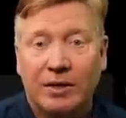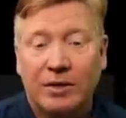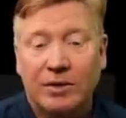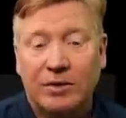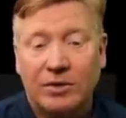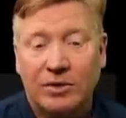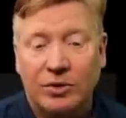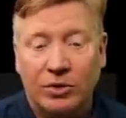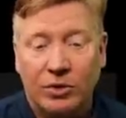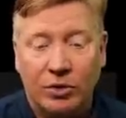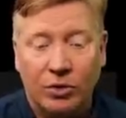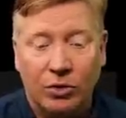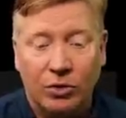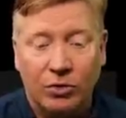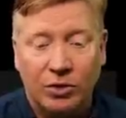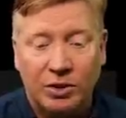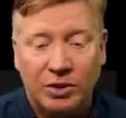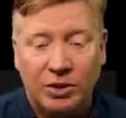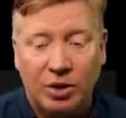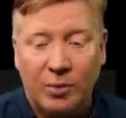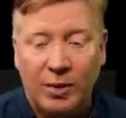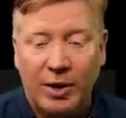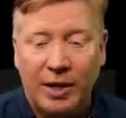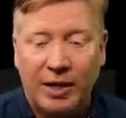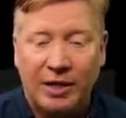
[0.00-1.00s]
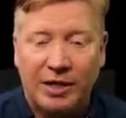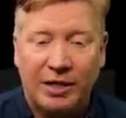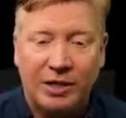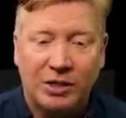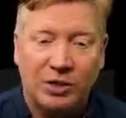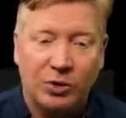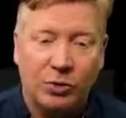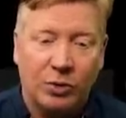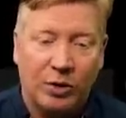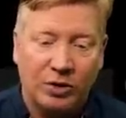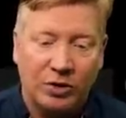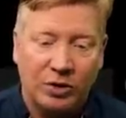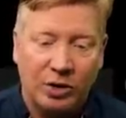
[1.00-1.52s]
So let's go back
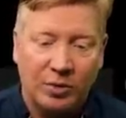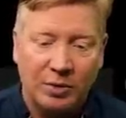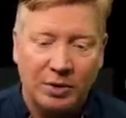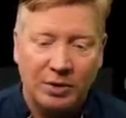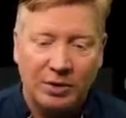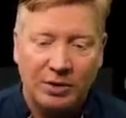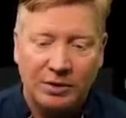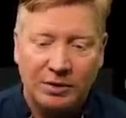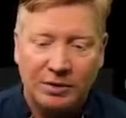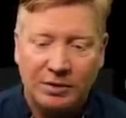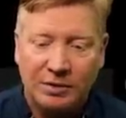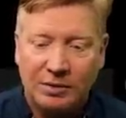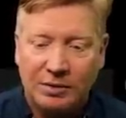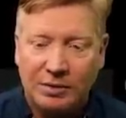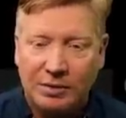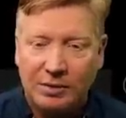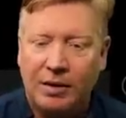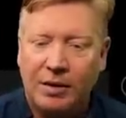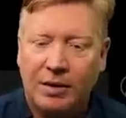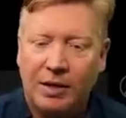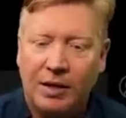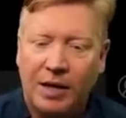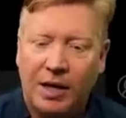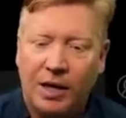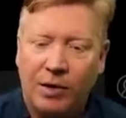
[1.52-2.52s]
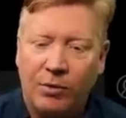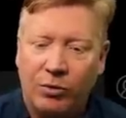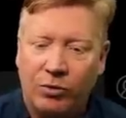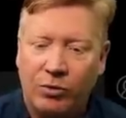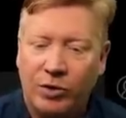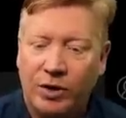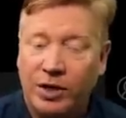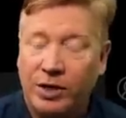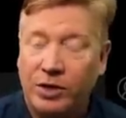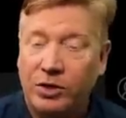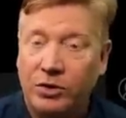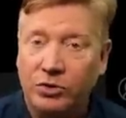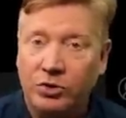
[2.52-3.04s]
into our terminal and we'll
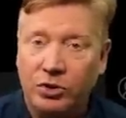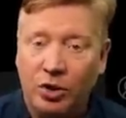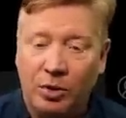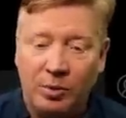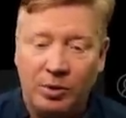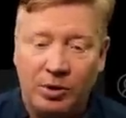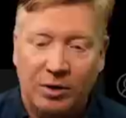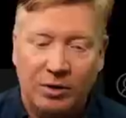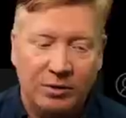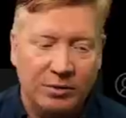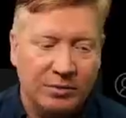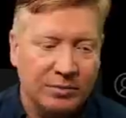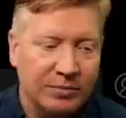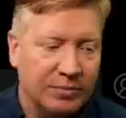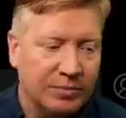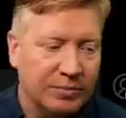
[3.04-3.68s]
create a new terminal.